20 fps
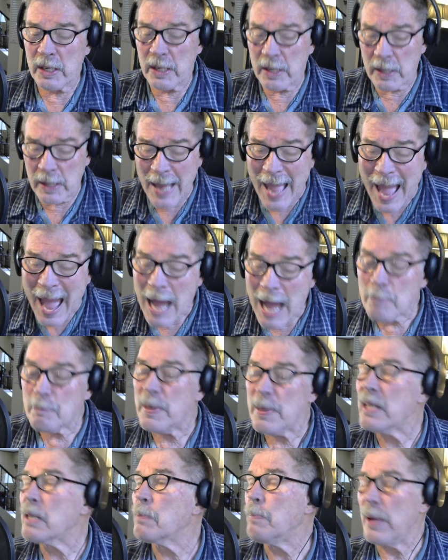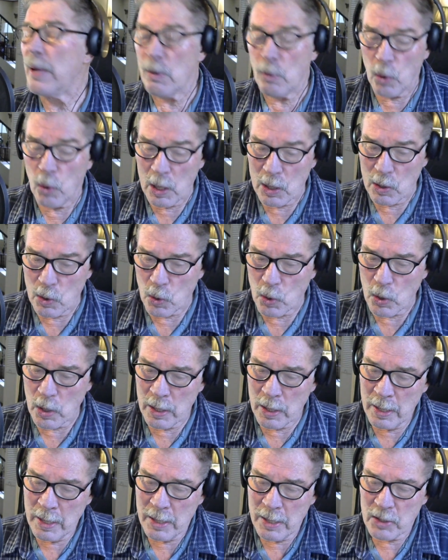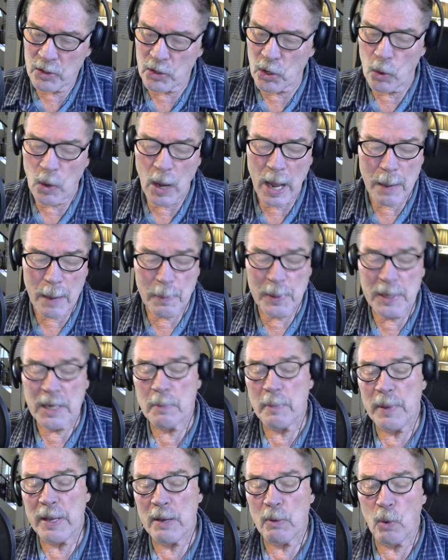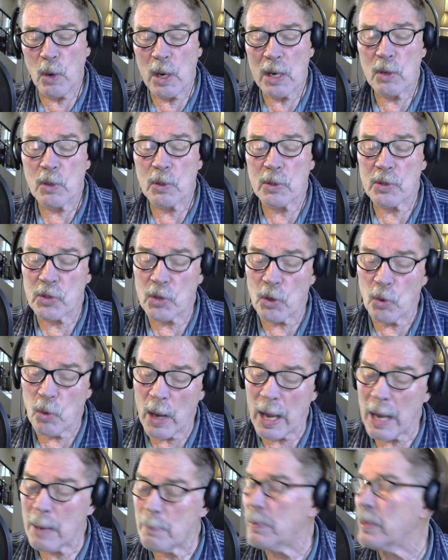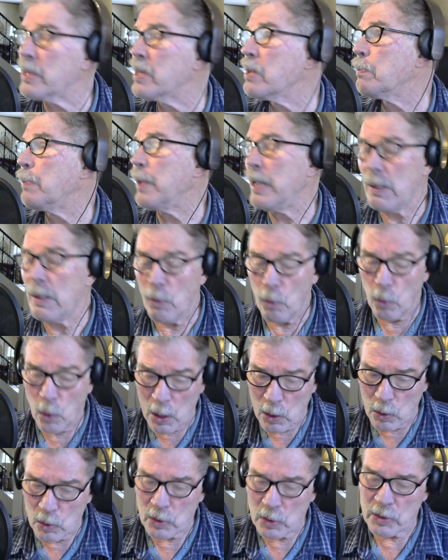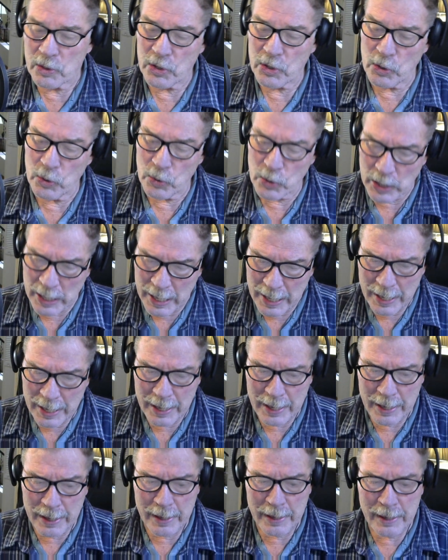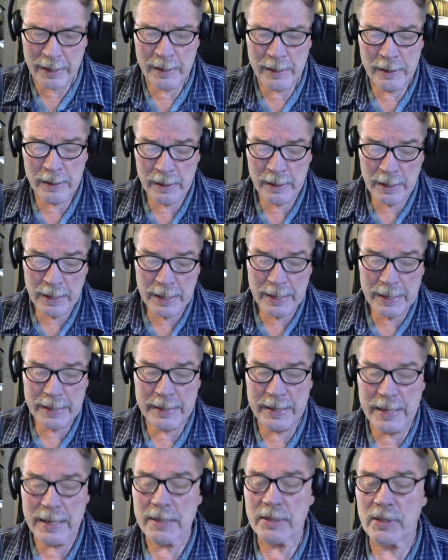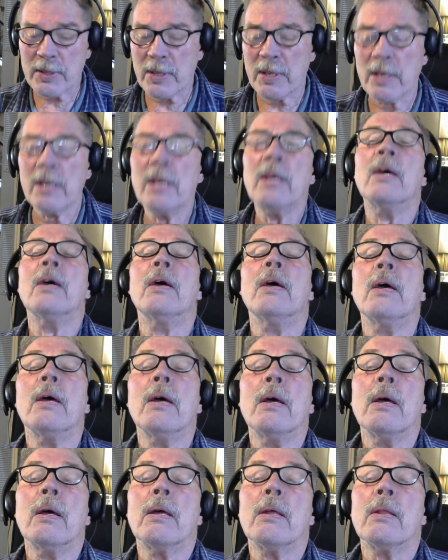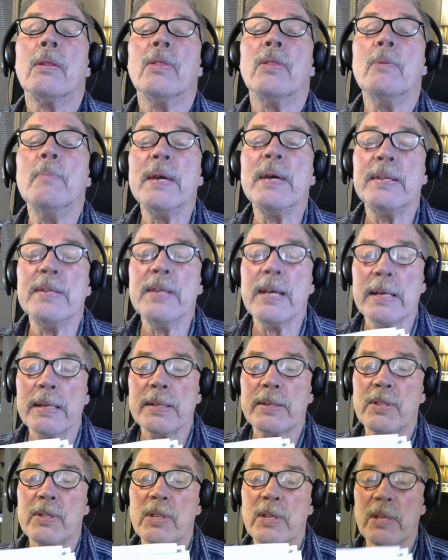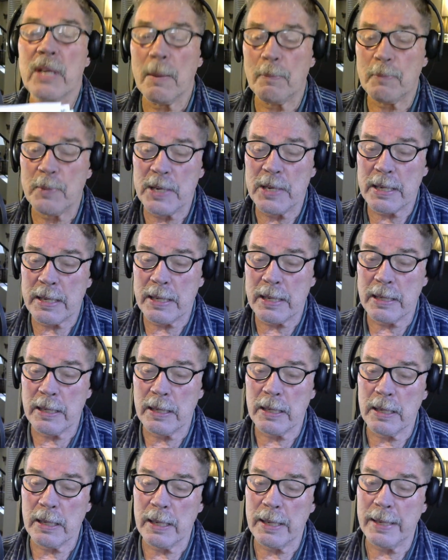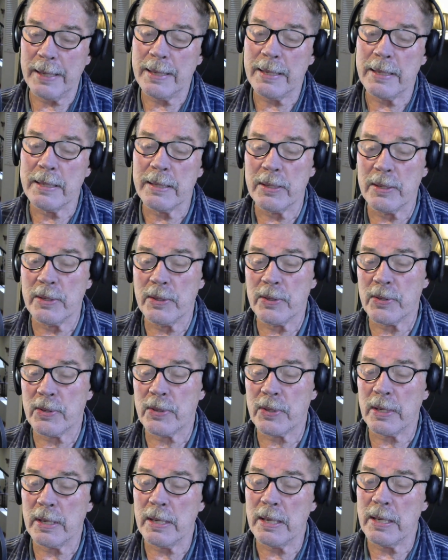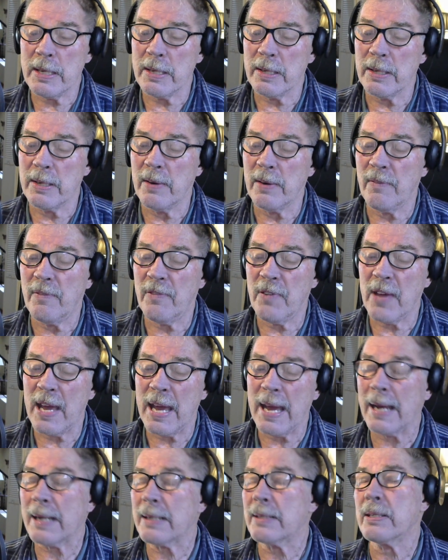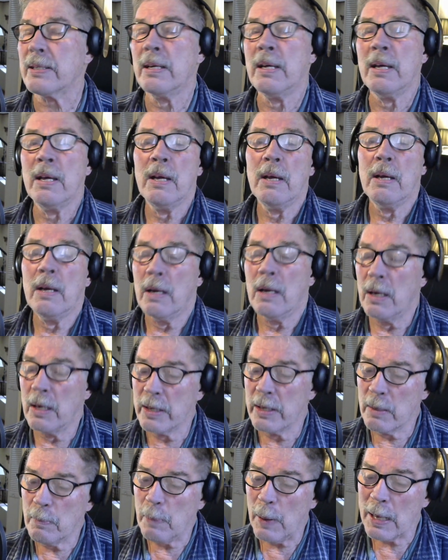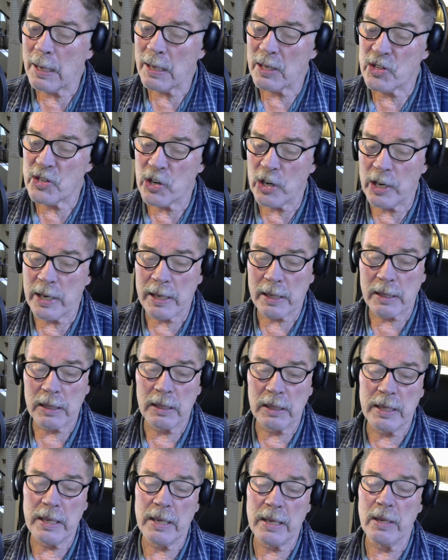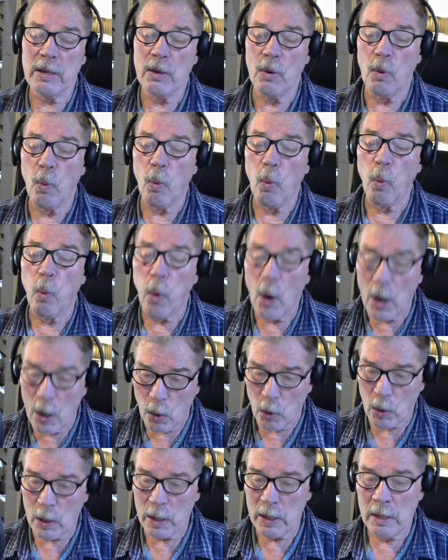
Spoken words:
happy to be woke, so happy to be woke, so happy to be woke today. Yes, the Midnight Skeptic is, in fact, unapologetically woke,